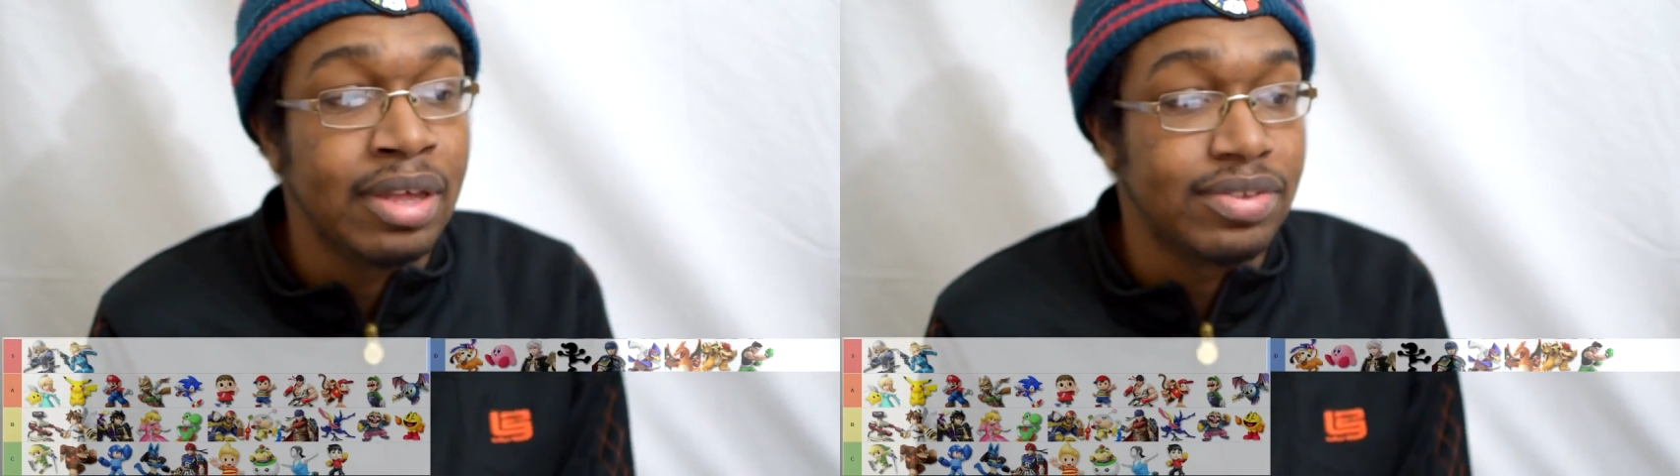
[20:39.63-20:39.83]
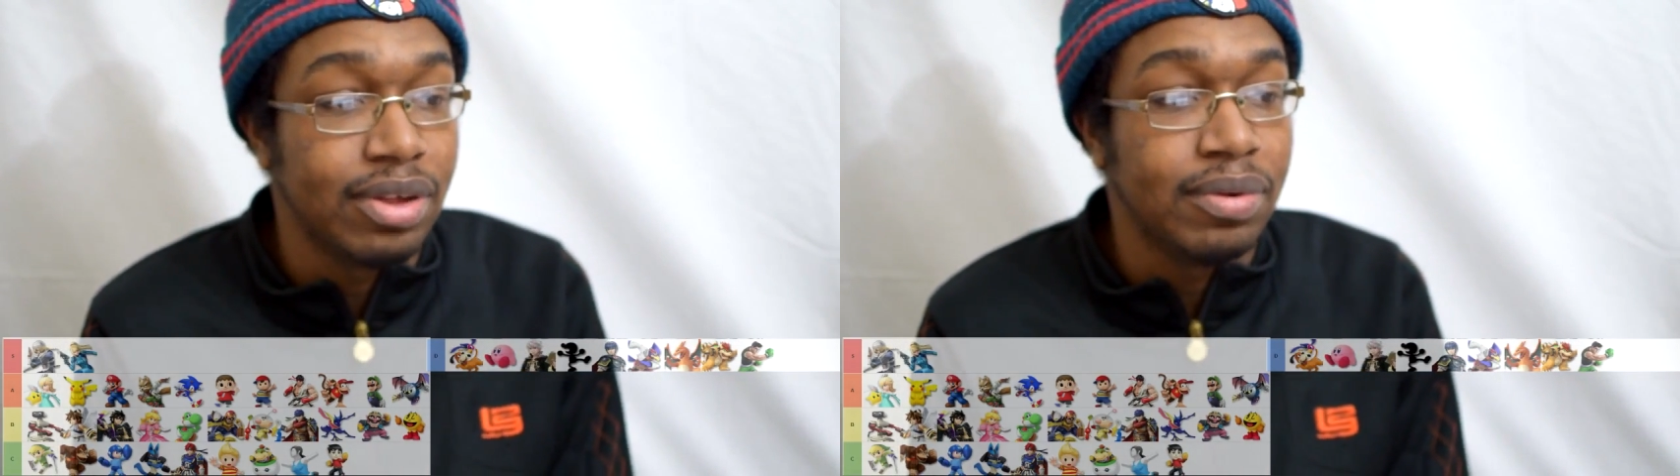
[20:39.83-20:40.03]

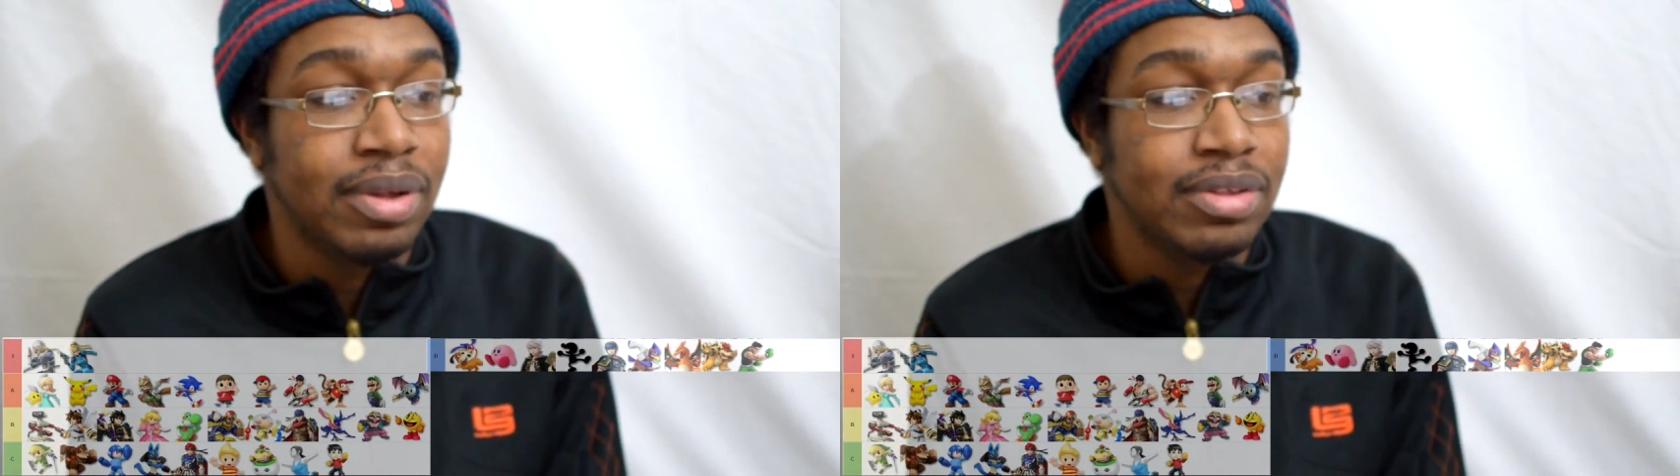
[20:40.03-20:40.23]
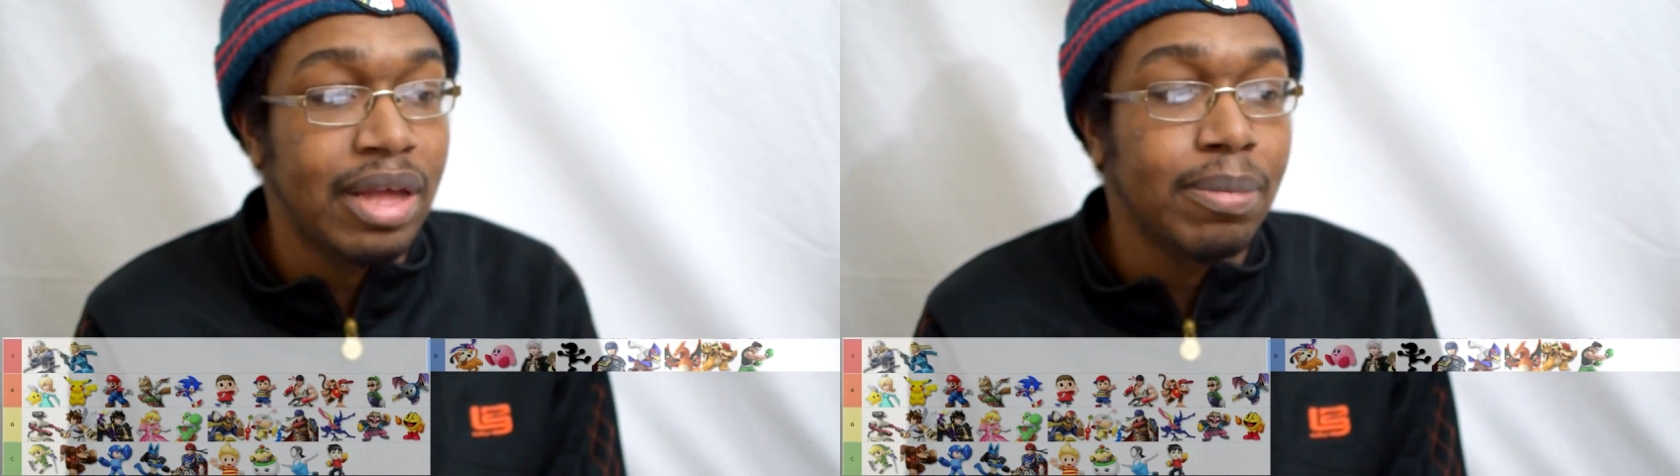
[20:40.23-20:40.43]

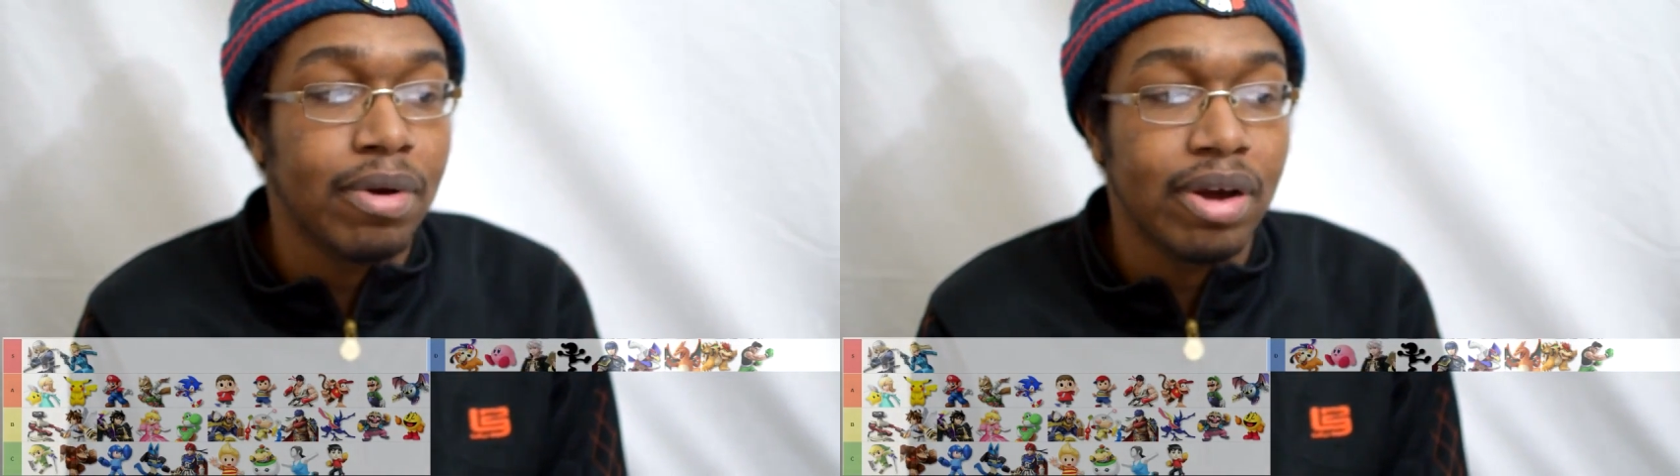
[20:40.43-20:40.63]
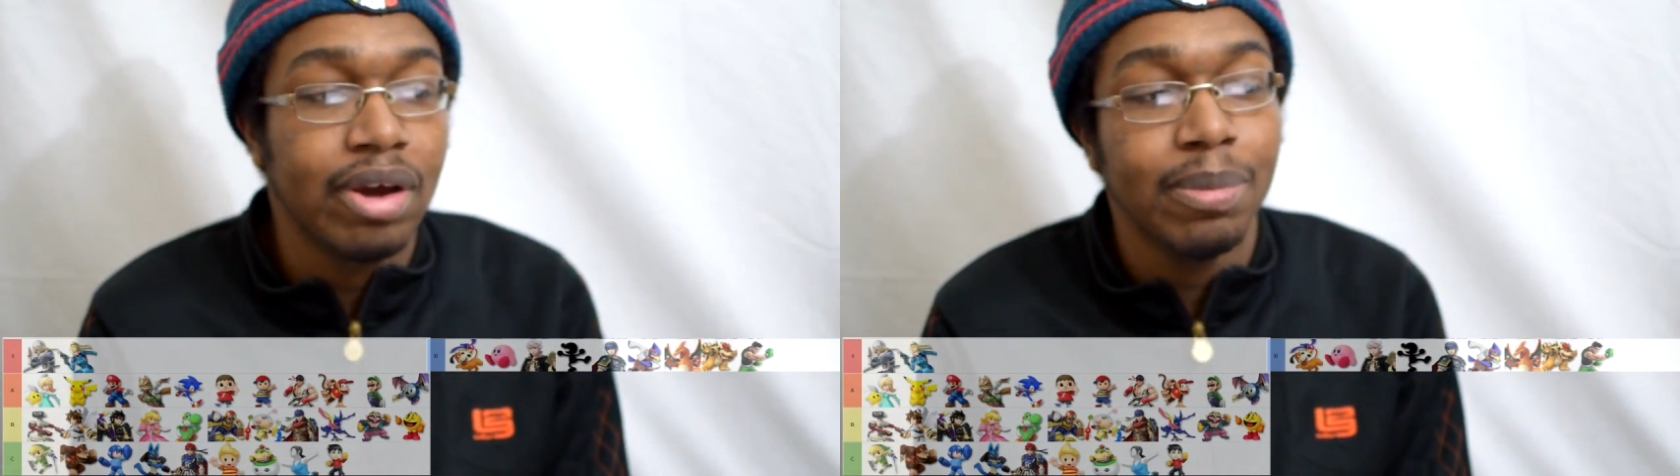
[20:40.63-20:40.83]
So
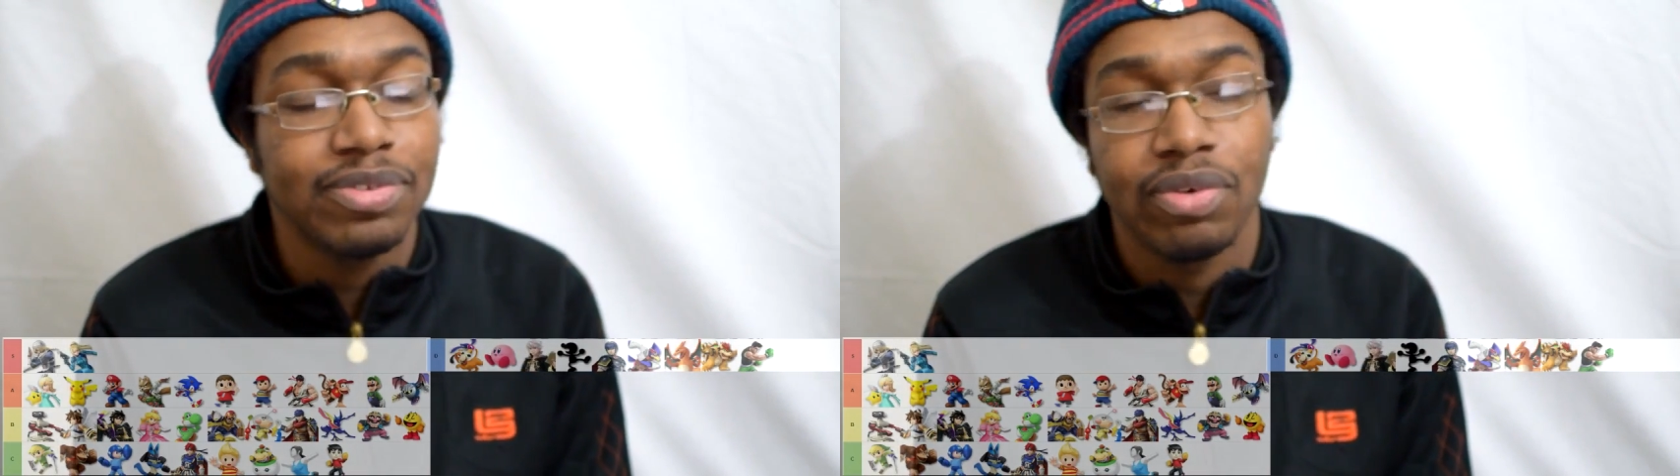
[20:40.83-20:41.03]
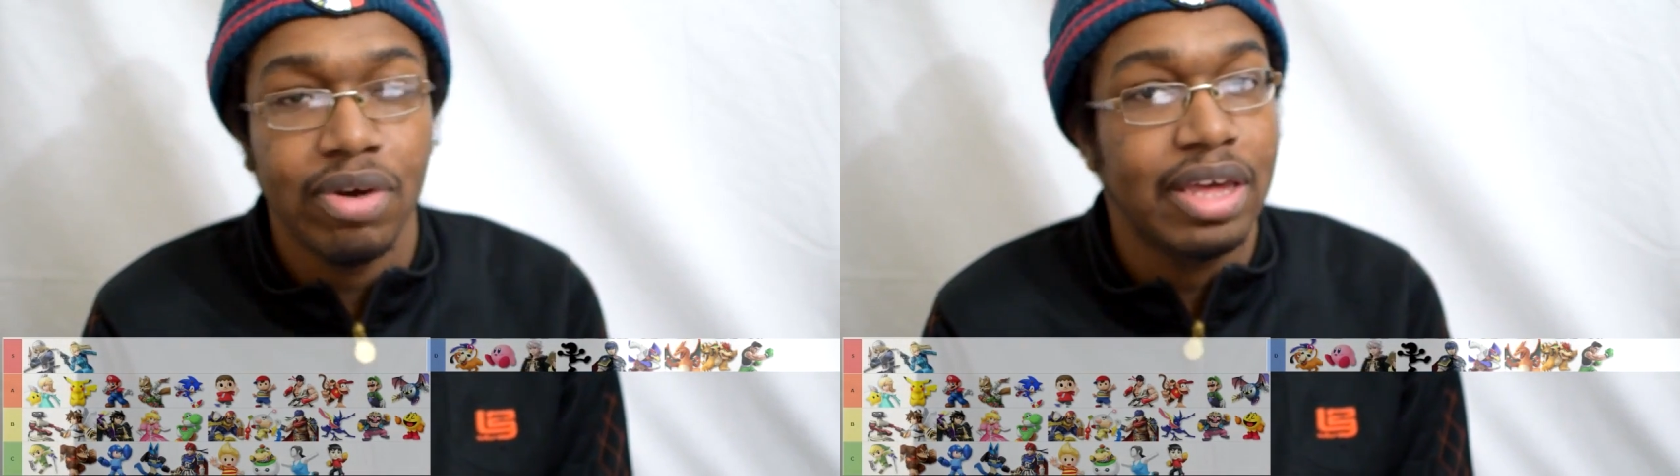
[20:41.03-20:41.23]
overall,
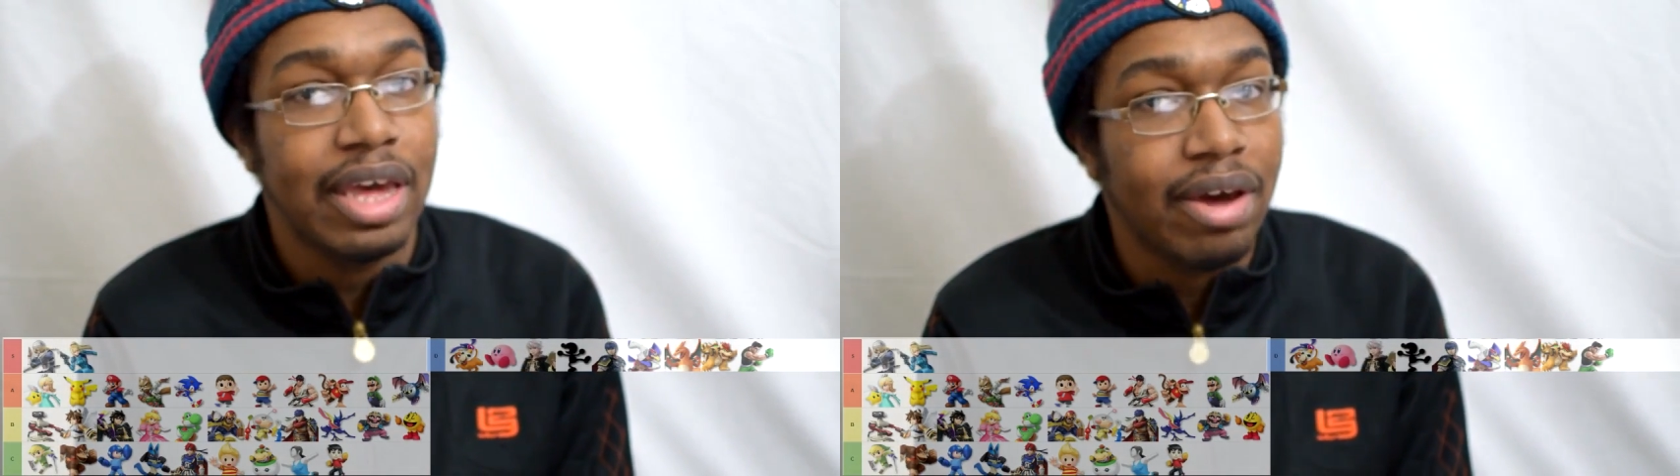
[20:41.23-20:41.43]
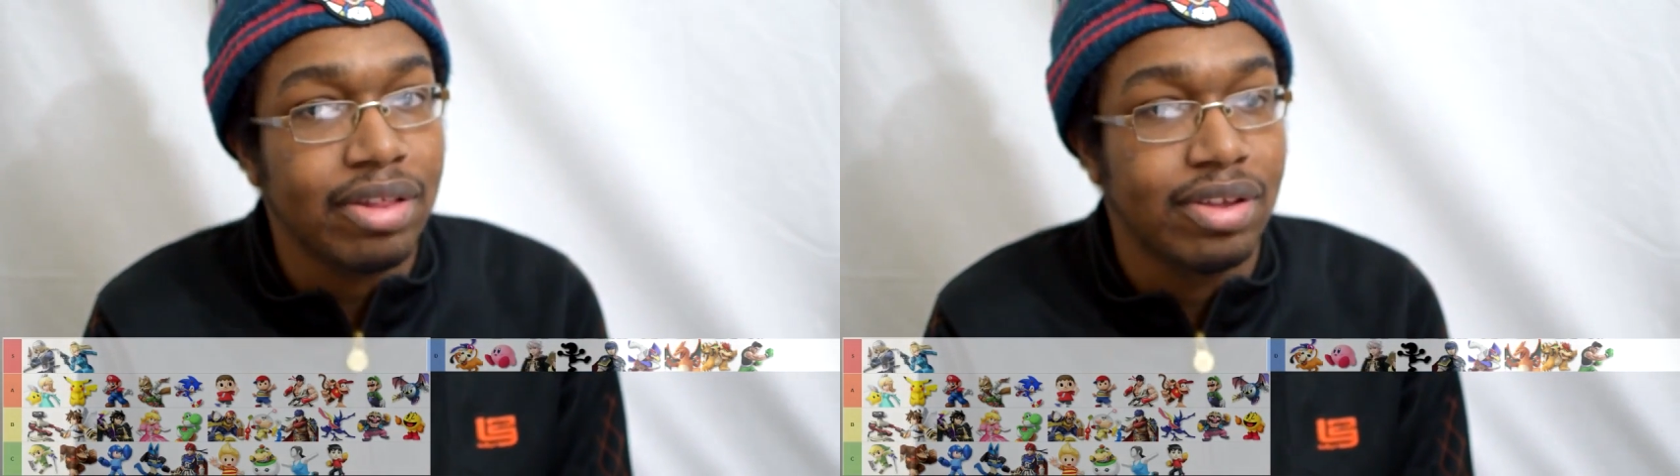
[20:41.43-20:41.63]
Kirby's a great
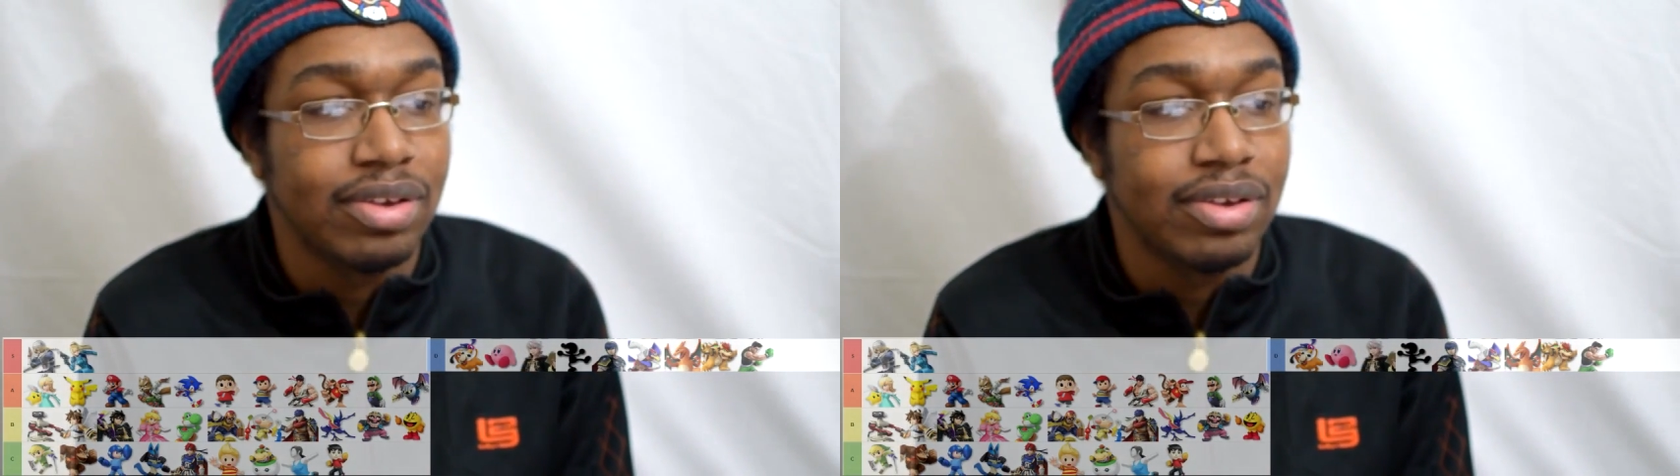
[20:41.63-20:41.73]
character,